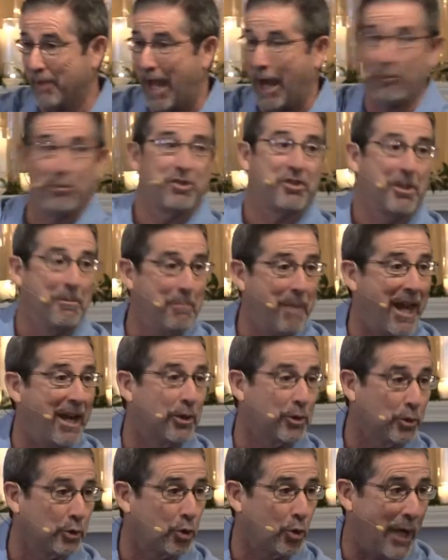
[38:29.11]
That was the
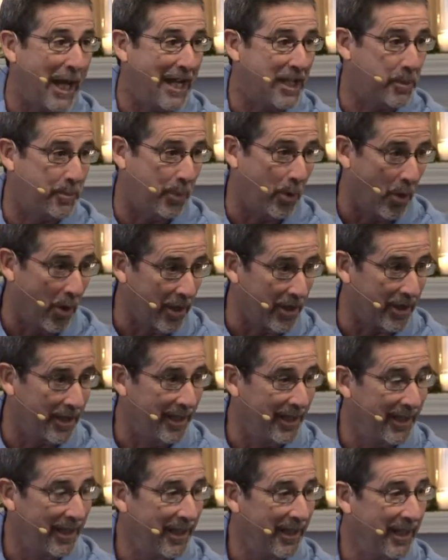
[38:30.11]
medical transport.
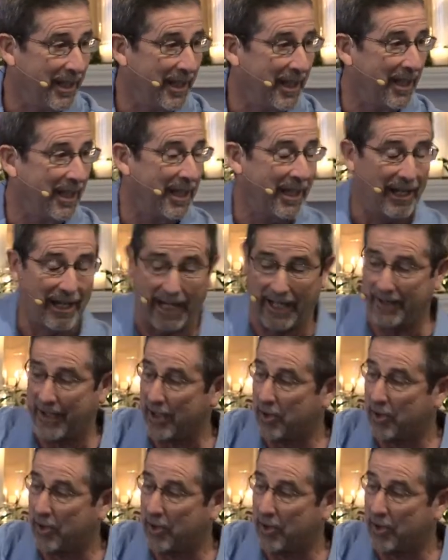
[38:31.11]
And they